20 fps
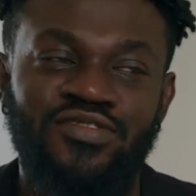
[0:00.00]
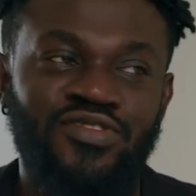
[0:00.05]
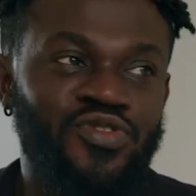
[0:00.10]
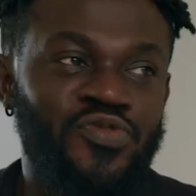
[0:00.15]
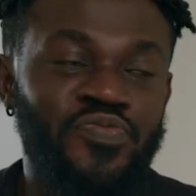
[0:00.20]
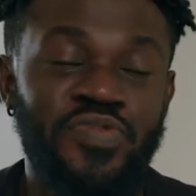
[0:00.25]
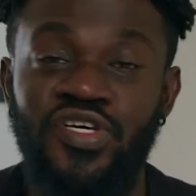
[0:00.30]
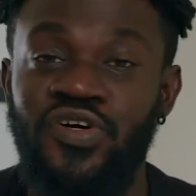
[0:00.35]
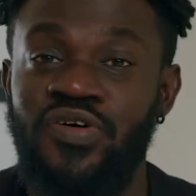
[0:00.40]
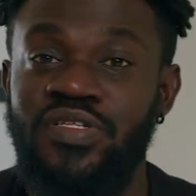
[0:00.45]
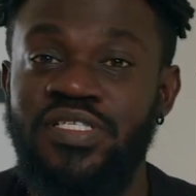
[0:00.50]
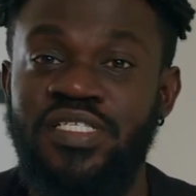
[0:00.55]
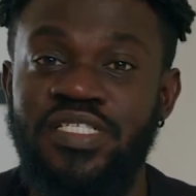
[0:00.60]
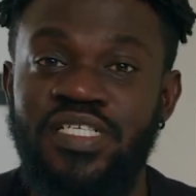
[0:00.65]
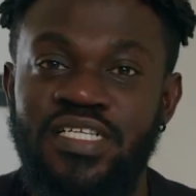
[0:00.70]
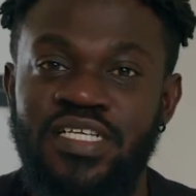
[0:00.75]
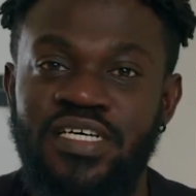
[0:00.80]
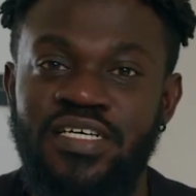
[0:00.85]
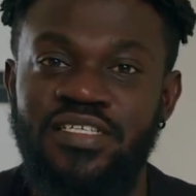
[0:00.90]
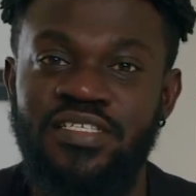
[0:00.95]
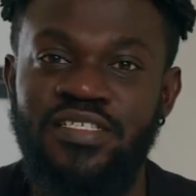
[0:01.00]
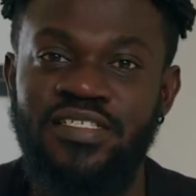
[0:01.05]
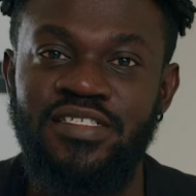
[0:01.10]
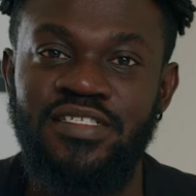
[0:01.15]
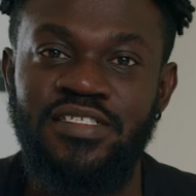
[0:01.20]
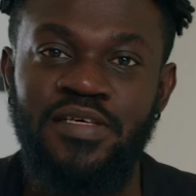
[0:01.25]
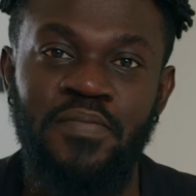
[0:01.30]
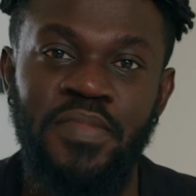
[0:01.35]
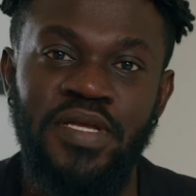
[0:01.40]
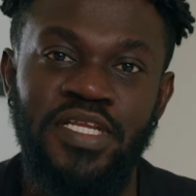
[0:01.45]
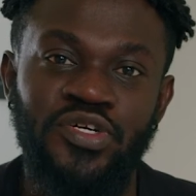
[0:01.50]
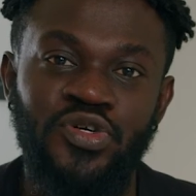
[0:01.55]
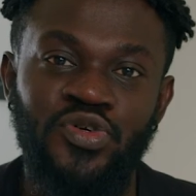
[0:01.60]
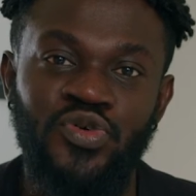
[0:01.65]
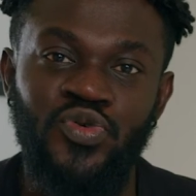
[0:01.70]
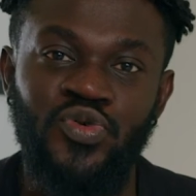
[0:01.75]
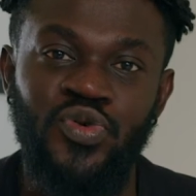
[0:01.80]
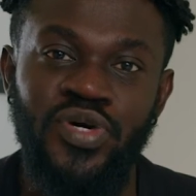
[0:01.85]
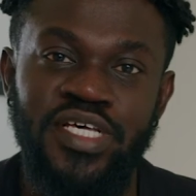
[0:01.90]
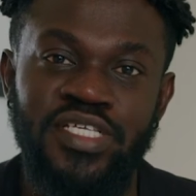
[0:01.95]
to be considered somebody
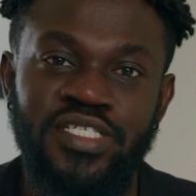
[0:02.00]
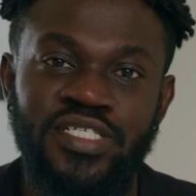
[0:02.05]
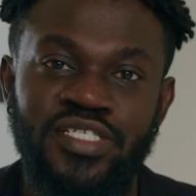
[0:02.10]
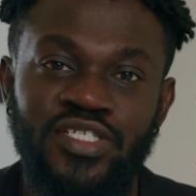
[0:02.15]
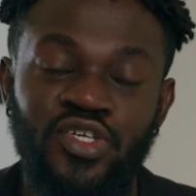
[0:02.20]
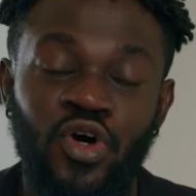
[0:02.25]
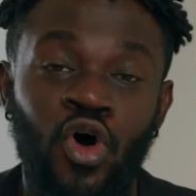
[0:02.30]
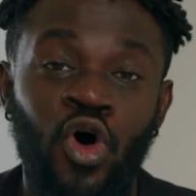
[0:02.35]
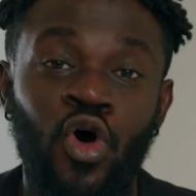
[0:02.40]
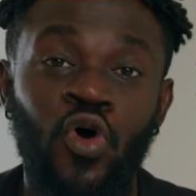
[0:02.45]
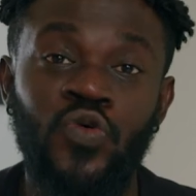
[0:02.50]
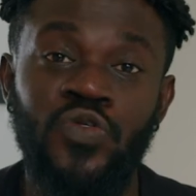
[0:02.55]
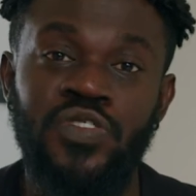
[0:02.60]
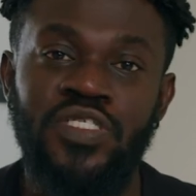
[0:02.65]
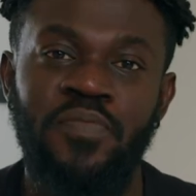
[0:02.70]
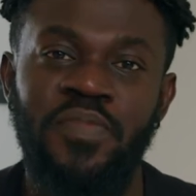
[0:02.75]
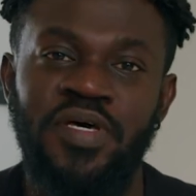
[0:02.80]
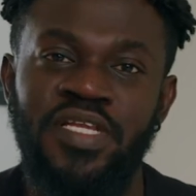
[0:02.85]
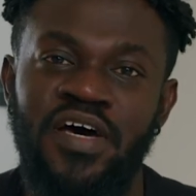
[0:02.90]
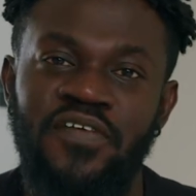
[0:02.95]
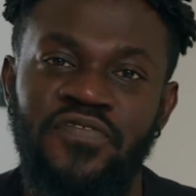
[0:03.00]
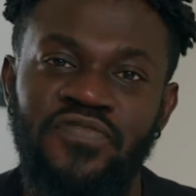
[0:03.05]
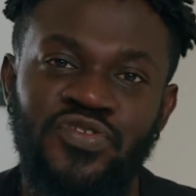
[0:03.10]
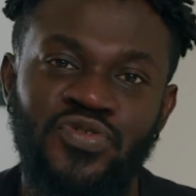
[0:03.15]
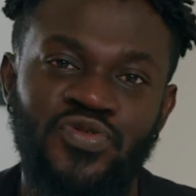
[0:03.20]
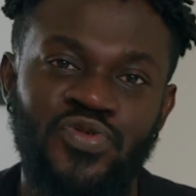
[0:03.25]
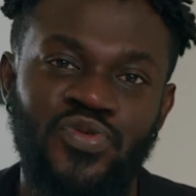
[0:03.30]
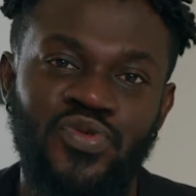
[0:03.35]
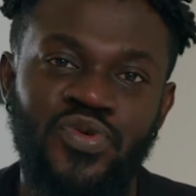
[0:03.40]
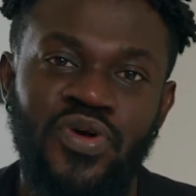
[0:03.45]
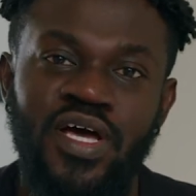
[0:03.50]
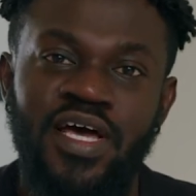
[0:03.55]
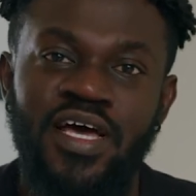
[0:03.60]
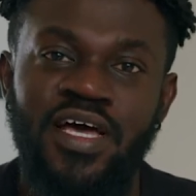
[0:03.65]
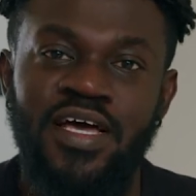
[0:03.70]
who is wholesome enough to